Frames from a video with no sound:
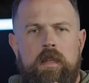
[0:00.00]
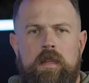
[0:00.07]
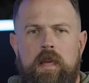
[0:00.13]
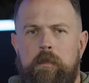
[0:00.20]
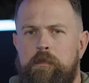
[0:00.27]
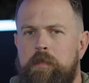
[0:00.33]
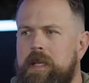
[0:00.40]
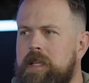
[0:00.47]
then
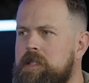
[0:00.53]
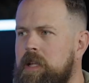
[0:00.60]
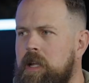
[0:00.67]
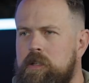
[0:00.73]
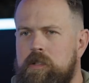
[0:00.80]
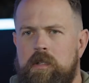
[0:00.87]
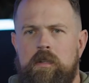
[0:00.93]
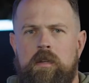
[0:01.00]
that B
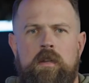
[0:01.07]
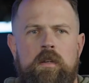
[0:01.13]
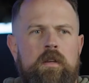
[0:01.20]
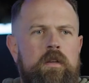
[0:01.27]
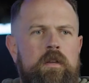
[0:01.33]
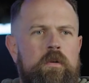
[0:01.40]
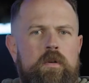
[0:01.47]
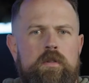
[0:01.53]
section
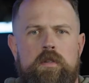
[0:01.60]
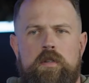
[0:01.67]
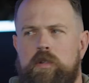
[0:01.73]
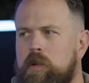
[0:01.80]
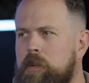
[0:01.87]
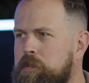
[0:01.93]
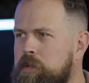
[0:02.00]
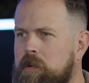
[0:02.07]
was a
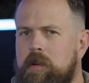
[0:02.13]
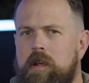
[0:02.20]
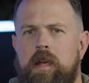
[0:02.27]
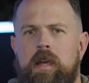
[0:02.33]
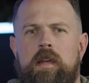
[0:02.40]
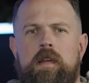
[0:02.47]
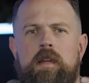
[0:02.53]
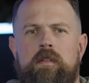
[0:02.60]
scripture
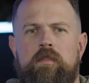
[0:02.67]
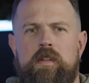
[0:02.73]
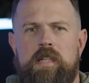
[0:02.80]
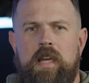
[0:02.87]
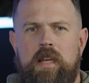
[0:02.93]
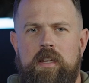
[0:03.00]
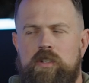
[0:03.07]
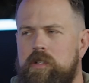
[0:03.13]
and an
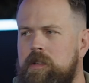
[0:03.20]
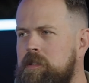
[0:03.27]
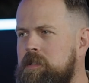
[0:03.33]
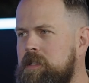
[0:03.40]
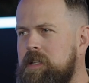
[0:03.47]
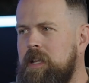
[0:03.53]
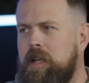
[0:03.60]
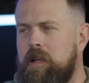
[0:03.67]
invitation to
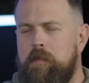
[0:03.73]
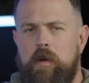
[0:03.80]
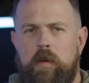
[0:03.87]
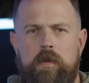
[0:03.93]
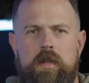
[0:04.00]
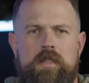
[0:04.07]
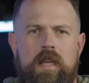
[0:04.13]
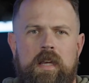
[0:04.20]
take a
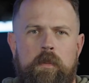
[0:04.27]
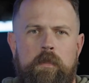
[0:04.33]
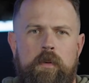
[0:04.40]
moment, take a